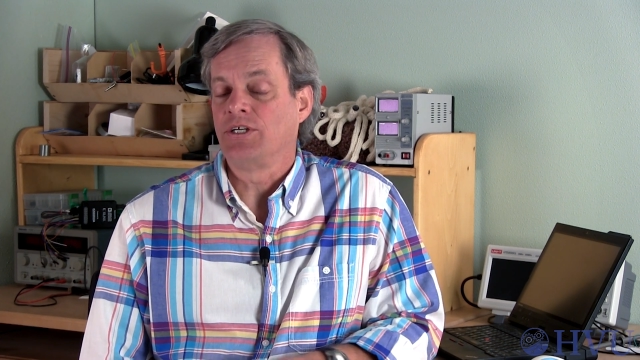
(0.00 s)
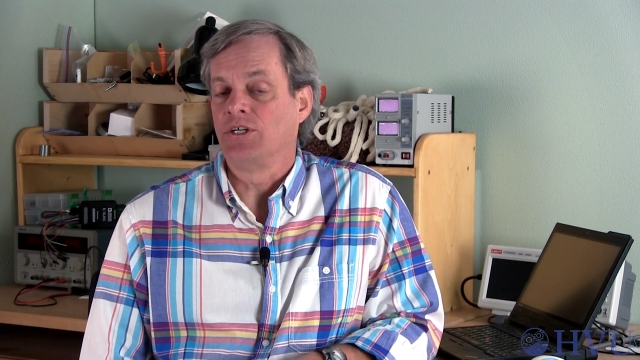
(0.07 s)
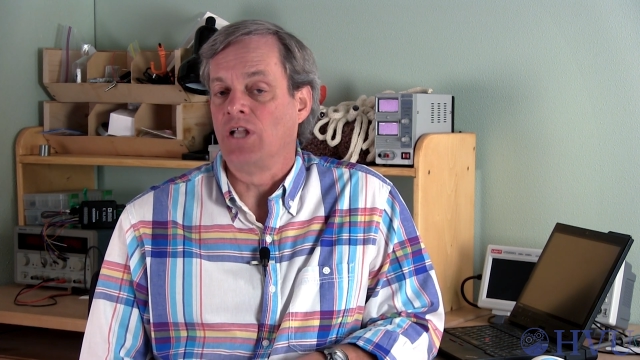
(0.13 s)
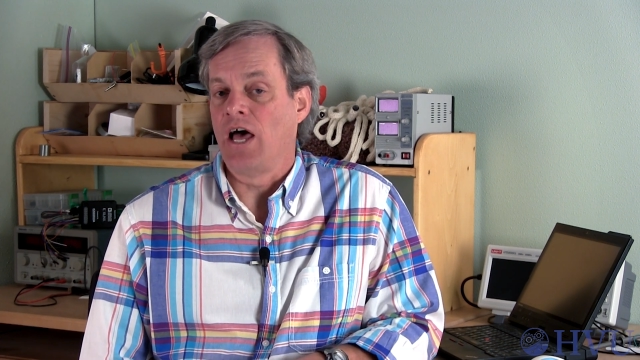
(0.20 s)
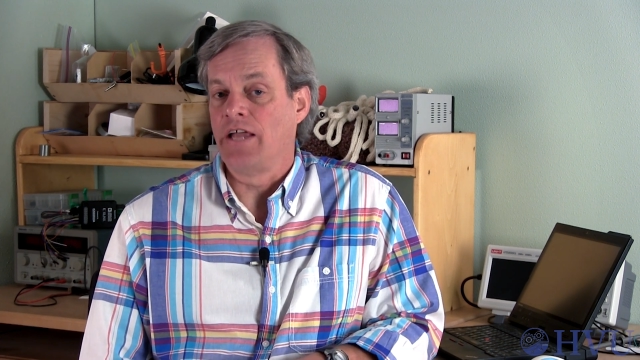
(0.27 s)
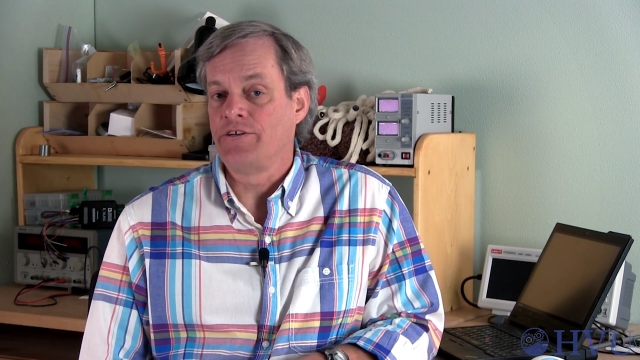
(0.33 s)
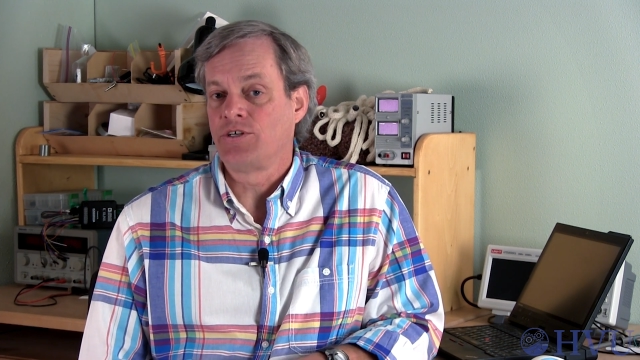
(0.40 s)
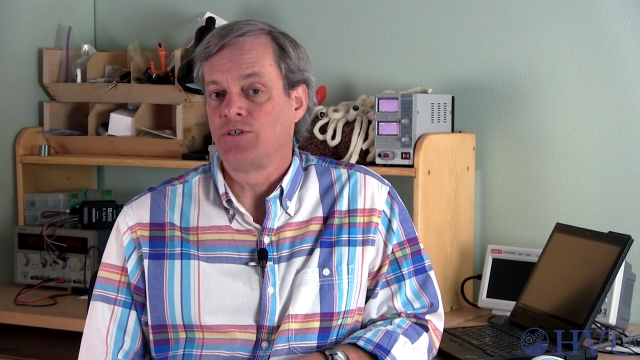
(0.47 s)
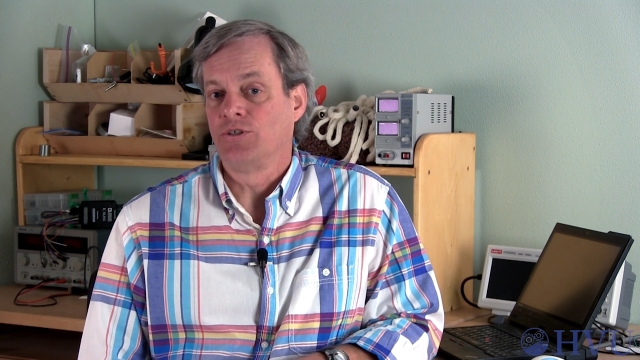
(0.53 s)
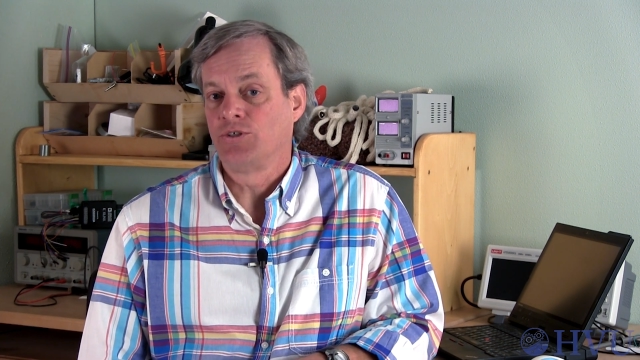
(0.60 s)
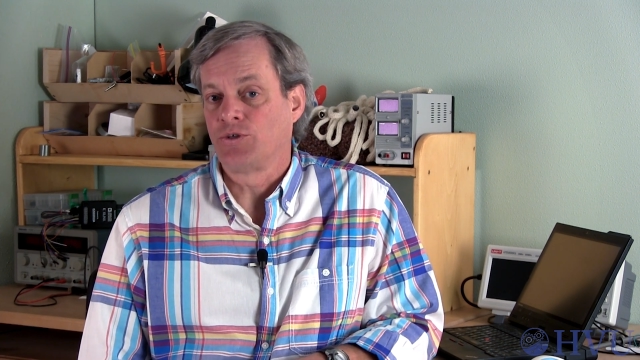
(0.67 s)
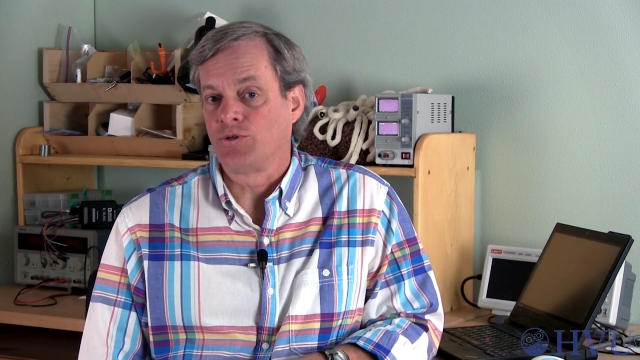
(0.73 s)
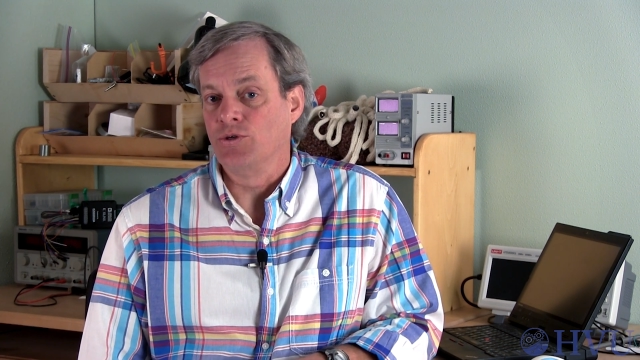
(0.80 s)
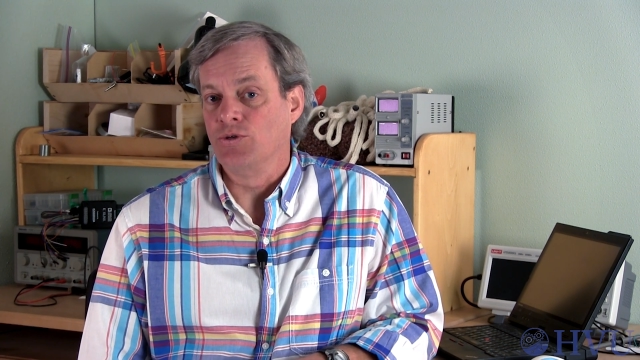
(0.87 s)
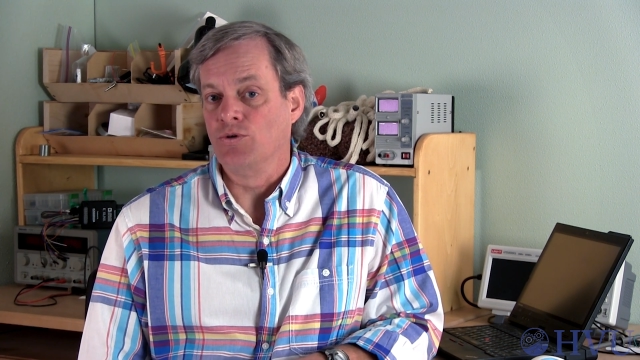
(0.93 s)
to logical
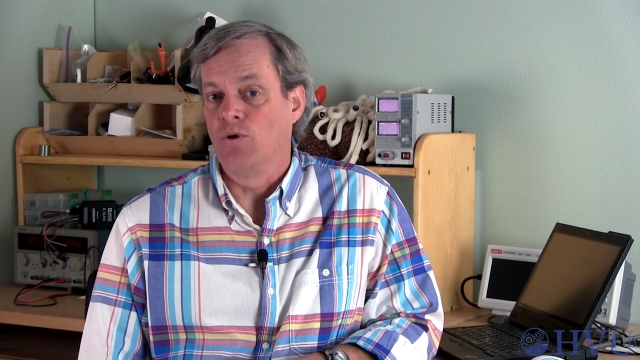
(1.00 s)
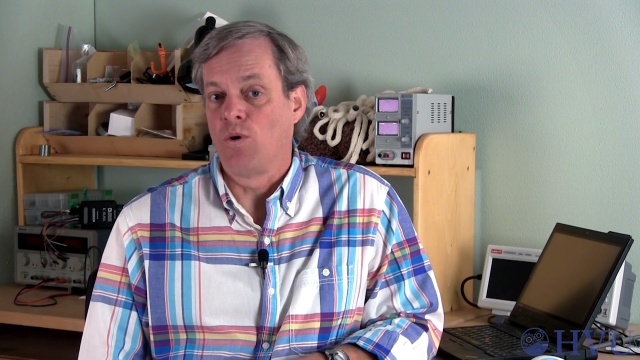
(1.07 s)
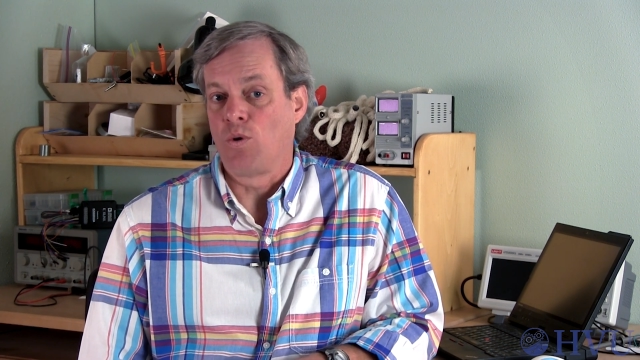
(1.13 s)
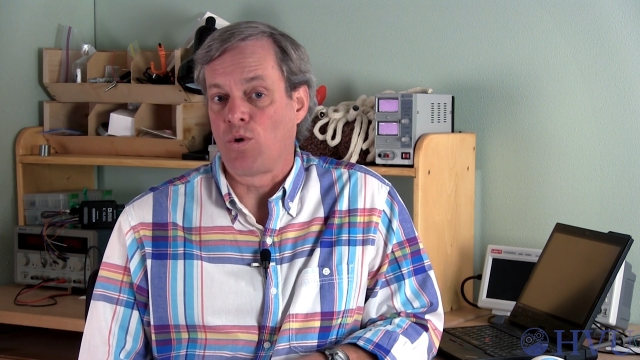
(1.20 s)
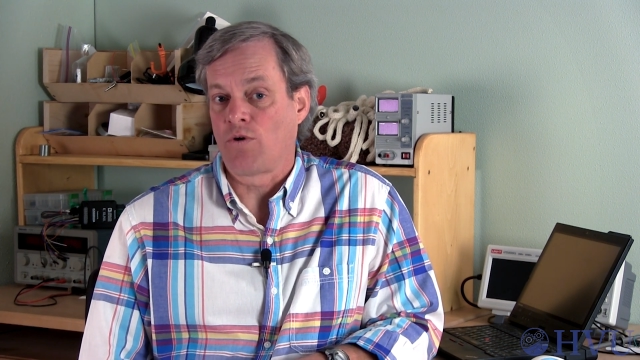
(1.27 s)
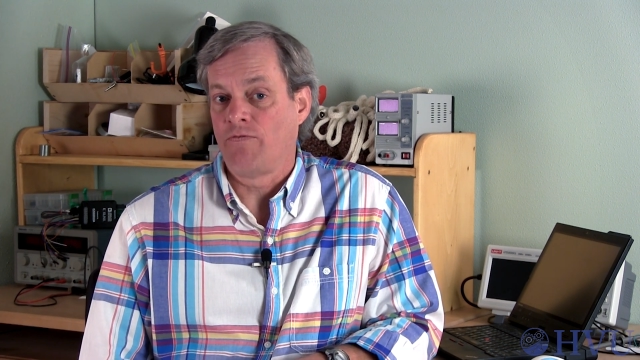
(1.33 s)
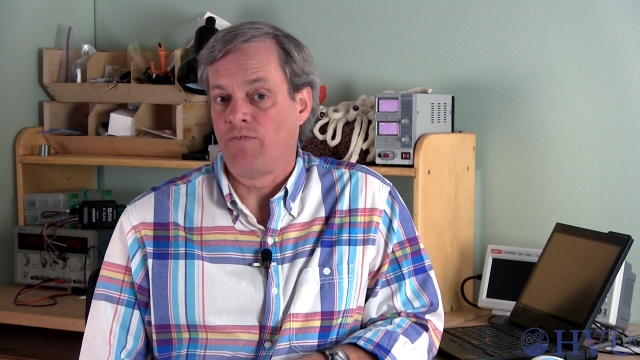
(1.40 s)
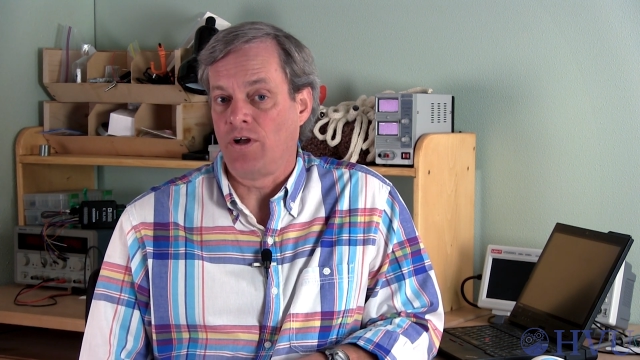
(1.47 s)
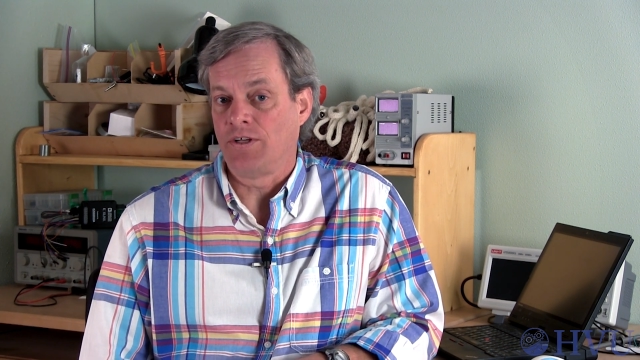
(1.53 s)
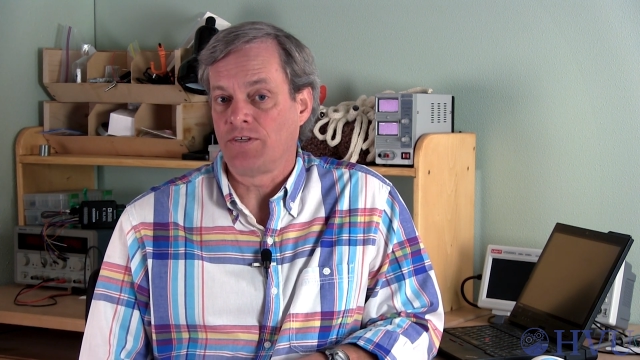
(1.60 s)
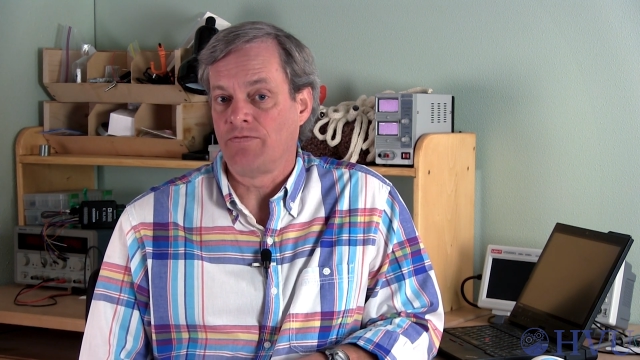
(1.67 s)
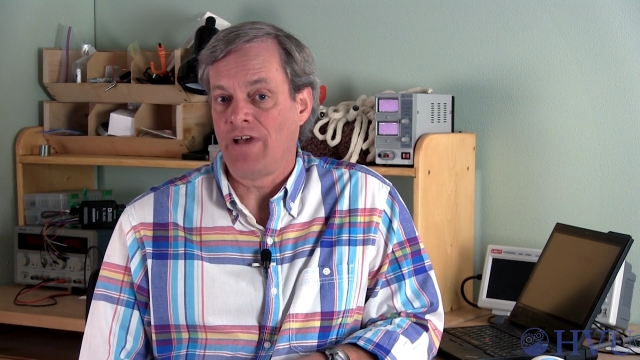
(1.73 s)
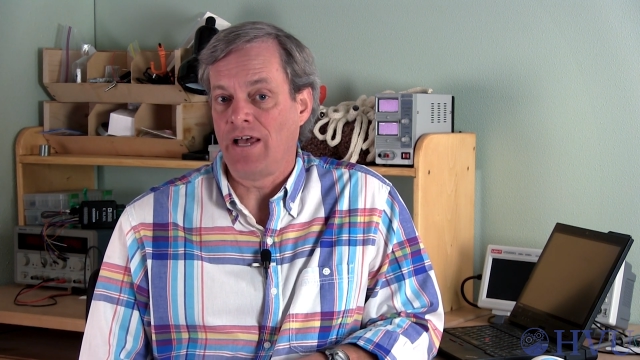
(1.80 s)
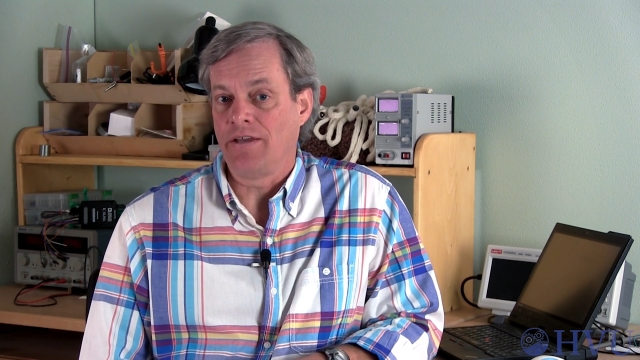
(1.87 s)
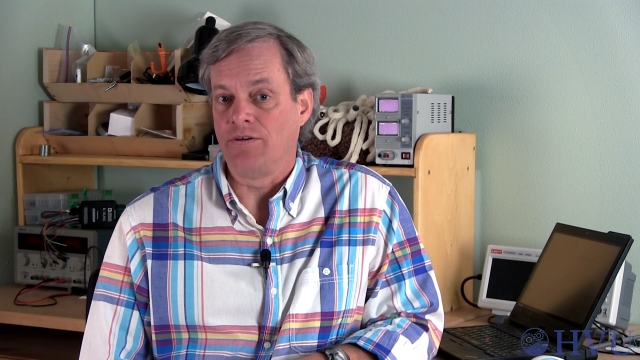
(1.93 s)
true or false
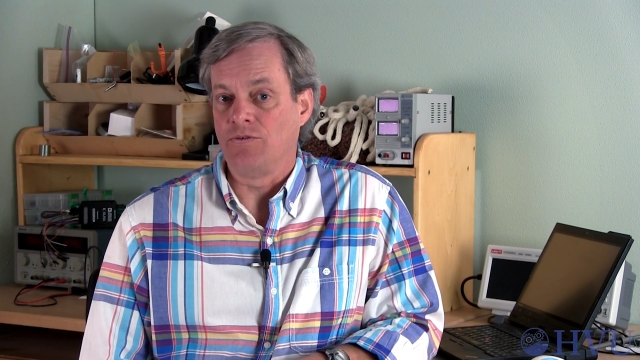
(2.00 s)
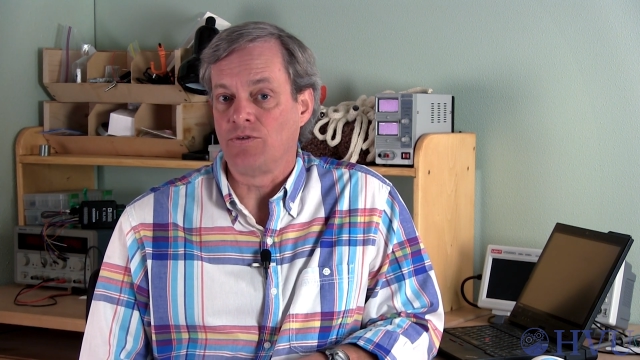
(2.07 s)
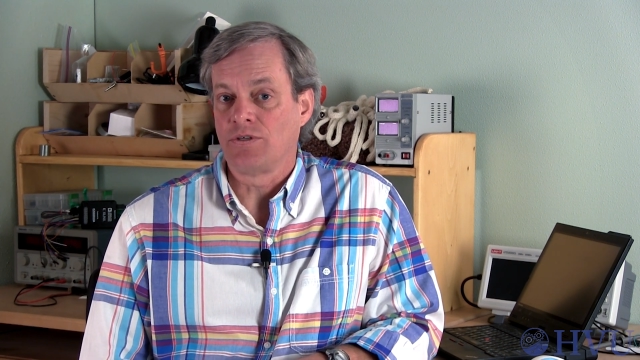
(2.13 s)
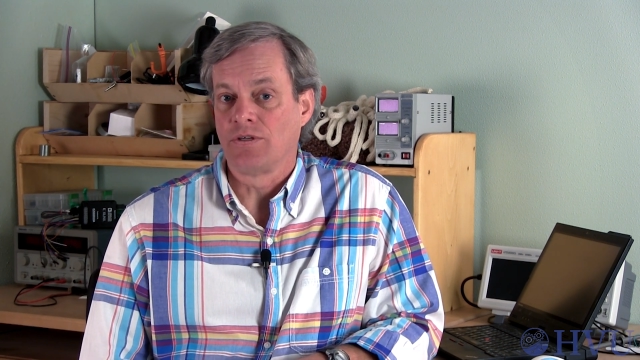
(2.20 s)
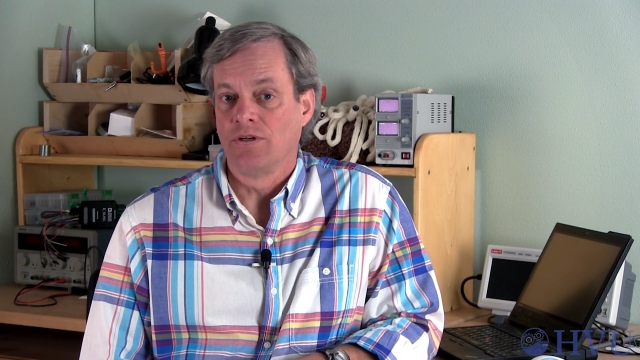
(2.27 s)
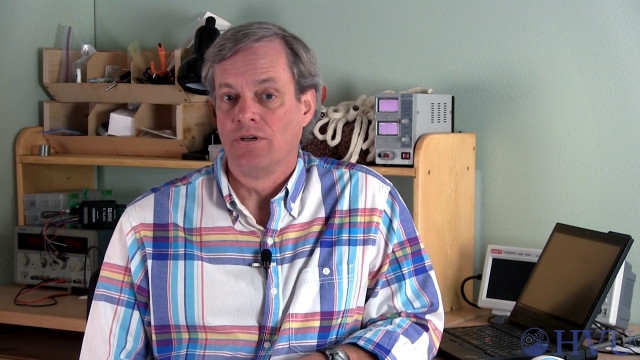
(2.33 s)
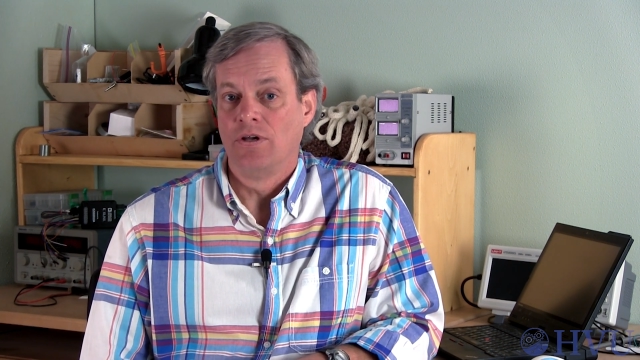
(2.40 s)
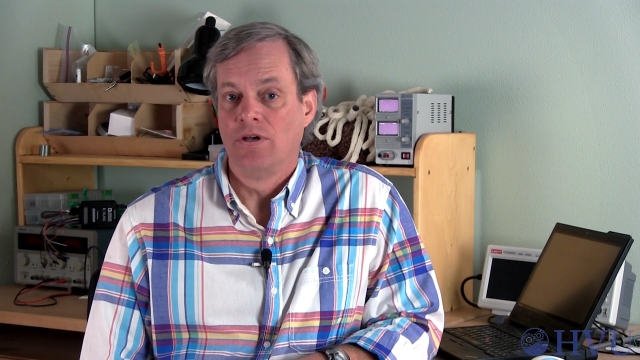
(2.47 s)
values.